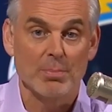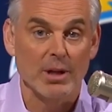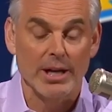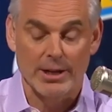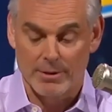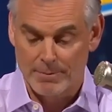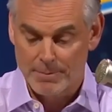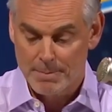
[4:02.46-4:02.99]

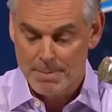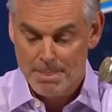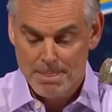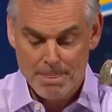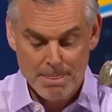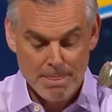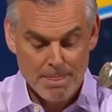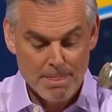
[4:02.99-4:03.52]
player.
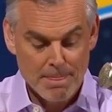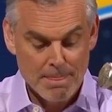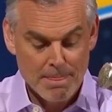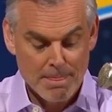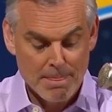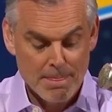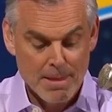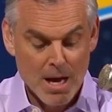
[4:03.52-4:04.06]

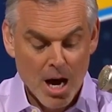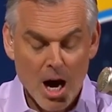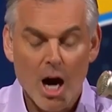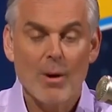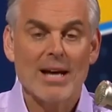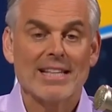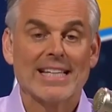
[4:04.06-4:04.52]
All right,